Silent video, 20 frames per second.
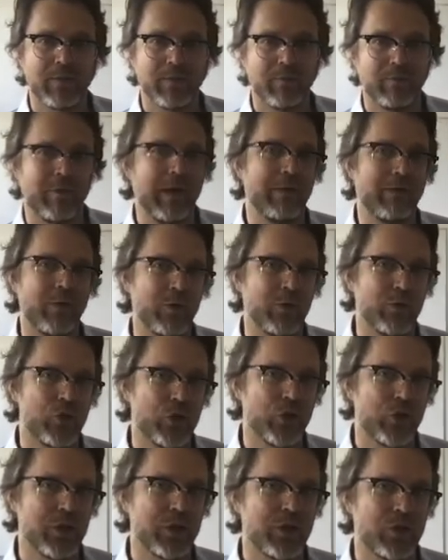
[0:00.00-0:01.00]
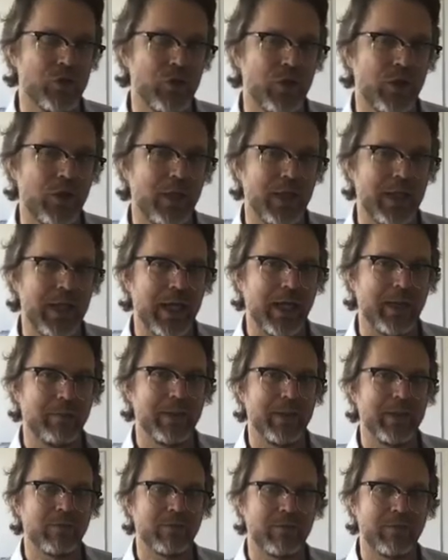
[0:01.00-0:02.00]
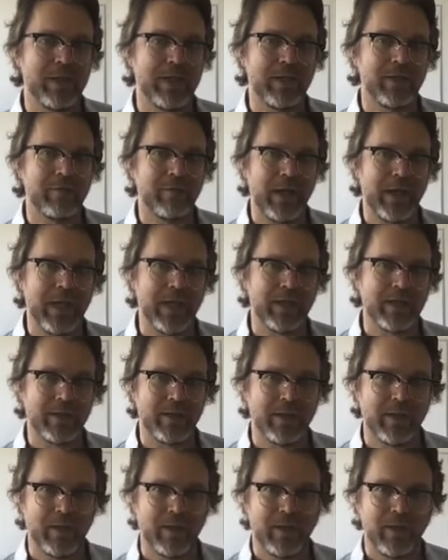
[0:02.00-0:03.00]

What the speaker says: revolution internally and being reinvaded